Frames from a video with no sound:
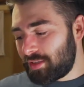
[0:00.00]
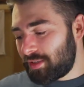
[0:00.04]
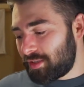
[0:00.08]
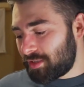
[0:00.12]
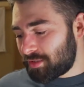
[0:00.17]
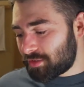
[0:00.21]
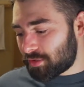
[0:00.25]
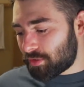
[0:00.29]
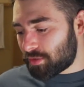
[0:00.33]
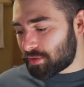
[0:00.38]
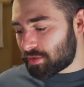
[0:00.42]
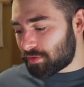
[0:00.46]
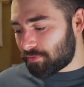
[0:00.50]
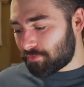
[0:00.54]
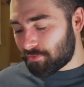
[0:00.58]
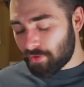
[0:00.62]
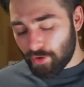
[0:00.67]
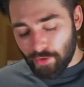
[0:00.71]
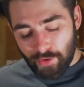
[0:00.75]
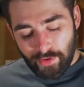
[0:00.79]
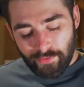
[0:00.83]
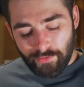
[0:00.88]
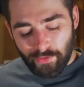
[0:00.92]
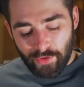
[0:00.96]
So it's a
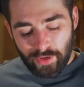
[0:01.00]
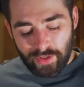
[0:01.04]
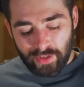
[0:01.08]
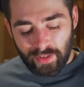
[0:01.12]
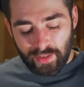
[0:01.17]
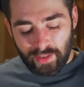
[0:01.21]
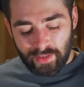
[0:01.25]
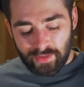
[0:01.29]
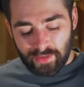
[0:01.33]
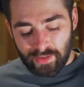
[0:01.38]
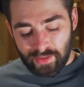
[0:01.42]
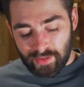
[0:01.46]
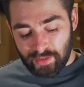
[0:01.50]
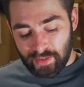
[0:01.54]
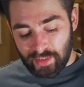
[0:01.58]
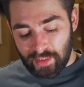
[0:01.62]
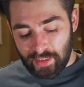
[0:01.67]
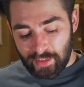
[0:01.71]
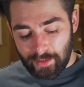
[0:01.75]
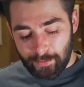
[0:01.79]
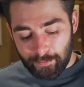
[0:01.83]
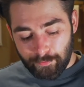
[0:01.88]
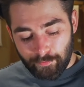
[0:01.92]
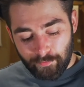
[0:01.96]
very, very delicious
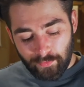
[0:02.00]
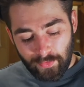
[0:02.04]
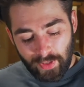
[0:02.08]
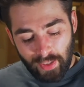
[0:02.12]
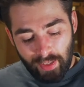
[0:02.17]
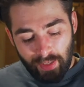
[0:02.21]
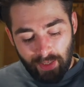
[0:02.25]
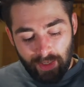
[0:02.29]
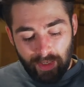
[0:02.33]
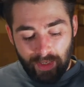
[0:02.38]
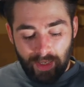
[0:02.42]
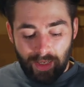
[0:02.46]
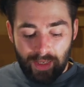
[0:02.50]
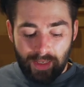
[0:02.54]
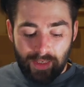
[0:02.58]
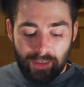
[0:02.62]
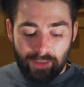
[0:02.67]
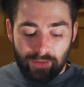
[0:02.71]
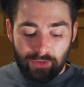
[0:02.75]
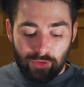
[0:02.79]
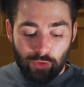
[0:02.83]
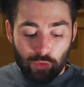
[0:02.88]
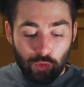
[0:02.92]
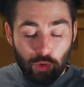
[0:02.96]
tea,
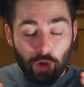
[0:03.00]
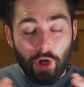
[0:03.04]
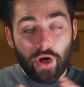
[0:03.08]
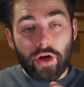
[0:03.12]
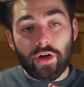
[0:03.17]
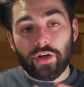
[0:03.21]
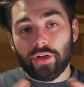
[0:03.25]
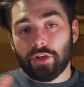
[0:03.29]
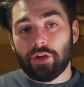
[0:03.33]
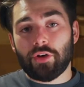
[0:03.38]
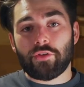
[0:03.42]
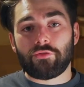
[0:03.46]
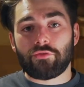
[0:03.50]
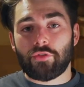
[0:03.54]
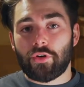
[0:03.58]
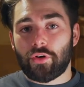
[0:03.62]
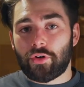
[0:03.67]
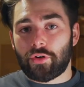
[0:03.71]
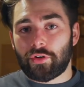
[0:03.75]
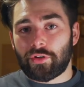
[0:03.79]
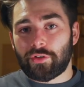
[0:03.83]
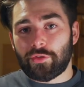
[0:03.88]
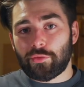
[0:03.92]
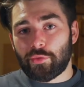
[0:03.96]
and you can't go
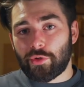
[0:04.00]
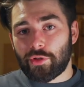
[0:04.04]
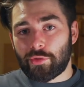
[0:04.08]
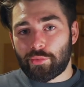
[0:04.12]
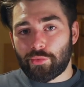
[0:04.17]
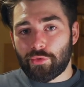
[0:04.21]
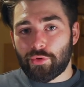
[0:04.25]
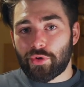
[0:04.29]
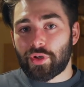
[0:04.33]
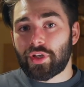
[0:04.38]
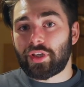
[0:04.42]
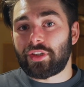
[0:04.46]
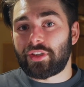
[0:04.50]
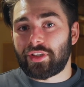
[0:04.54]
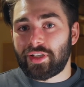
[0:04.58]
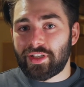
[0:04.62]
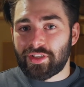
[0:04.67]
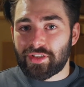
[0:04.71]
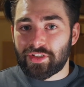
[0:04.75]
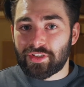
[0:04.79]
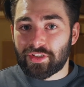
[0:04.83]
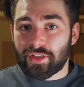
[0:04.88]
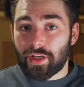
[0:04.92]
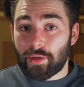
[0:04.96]
wrong with brewing a
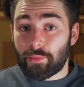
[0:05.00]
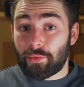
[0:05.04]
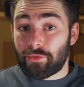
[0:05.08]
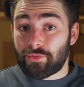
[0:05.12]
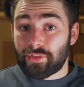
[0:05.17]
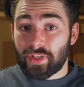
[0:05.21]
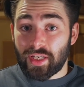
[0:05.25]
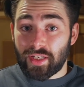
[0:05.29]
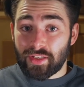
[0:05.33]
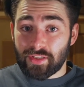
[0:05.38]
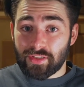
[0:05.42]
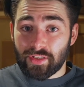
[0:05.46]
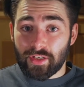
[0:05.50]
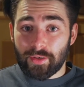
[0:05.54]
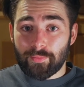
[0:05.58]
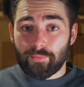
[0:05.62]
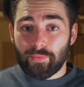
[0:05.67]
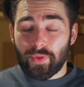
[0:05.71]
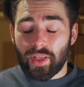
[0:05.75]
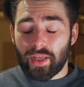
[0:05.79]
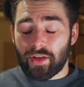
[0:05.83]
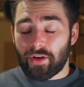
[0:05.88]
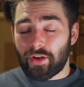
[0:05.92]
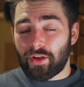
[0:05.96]
delicious cup of tencha,
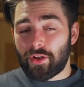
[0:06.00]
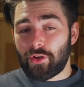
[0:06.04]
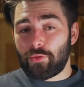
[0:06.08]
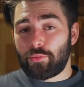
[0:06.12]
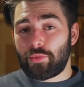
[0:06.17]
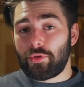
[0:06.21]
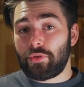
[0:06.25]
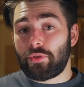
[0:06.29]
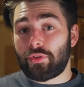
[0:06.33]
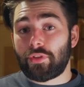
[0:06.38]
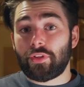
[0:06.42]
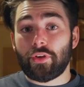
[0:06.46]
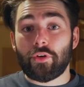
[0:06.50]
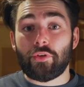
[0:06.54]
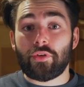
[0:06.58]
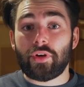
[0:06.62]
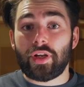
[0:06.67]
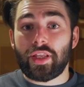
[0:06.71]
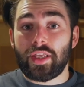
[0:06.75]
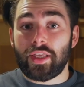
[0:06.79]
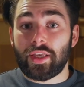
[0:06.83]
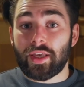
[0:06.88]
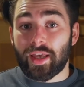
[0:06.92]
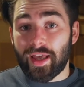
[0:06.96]
and I hope you
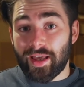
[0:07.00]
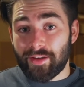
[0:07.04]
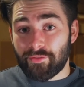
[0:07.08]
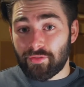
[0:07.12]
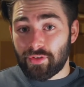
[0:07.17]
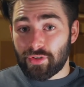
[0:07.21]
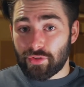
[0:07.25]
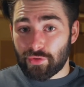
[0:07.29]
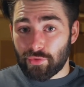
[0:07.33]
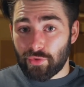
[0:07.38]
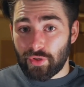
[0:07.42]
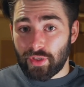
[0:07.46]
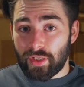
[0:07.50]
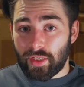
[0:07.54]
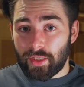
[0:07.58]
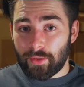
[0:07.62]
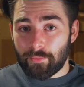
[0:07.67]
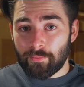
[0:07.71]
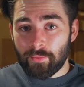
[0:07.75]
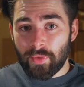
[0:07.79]
thoroughly have enjoyed it.